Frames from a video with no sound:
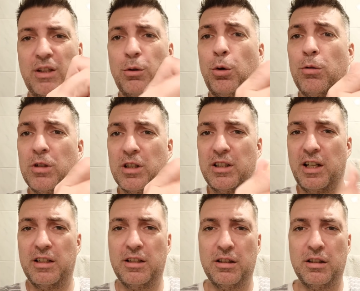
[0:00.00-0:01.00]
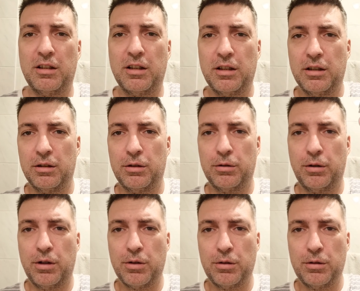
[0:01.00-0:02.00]
over tightening the
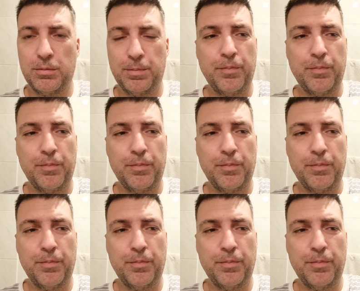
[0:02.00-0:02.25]
razor,